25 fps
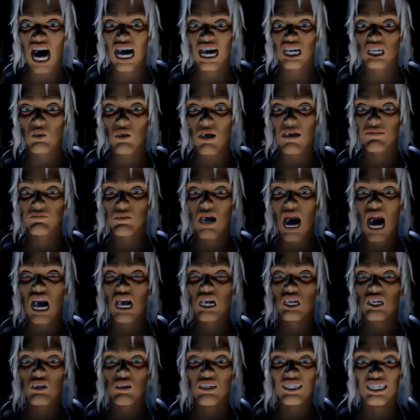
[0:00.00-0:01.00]
and you impale
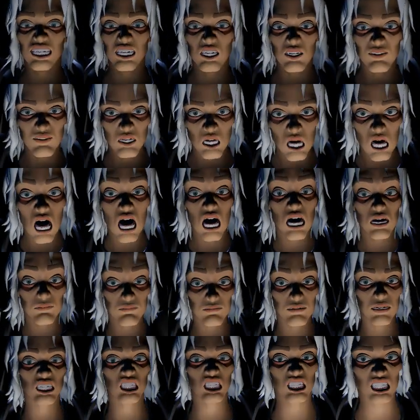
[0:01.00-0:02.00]
yourself on
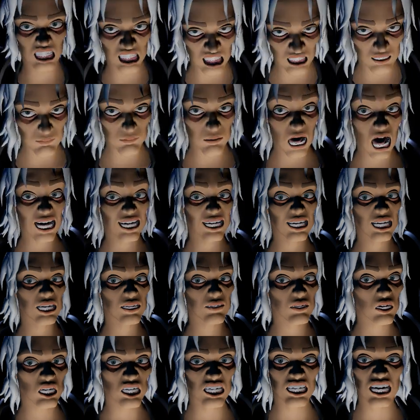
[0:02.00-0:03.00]
Mr. Spike,
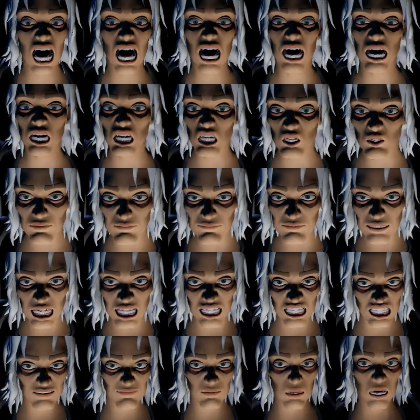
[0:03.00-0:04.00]
the 10-inch meat
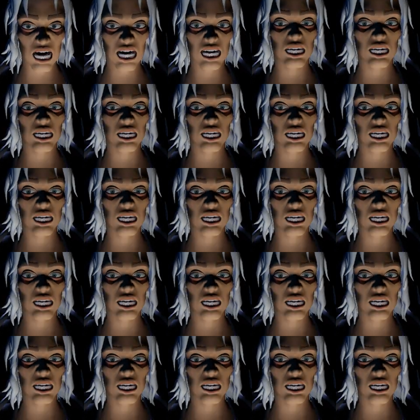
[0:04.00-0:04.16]
spike.